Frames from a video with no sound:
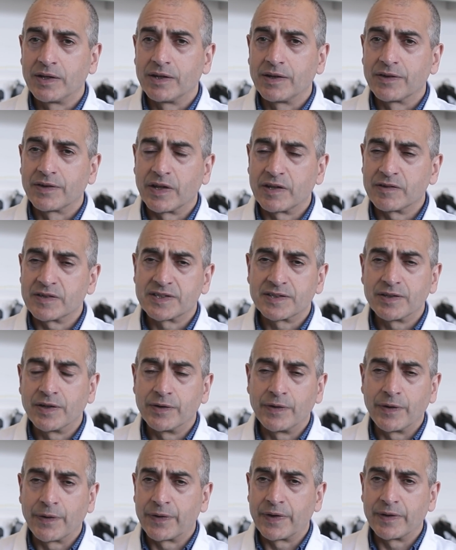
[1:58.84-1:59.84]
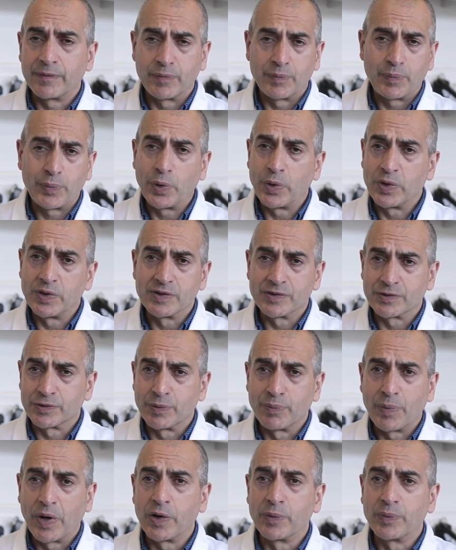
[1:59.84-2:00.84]
So there are certain points or
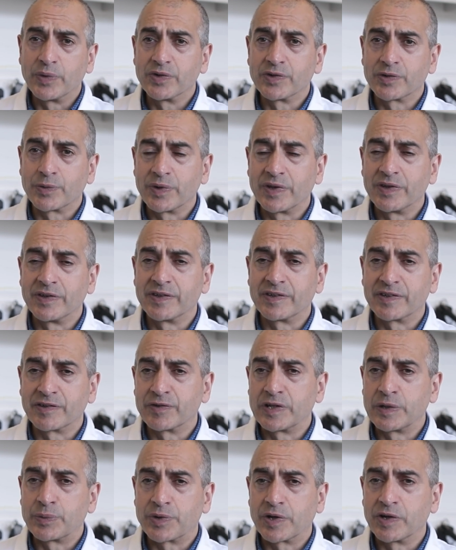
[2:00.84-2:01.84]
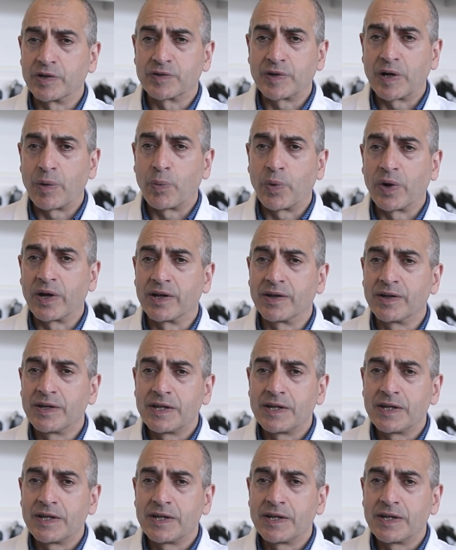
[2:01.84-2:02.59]
moments within the degree programme where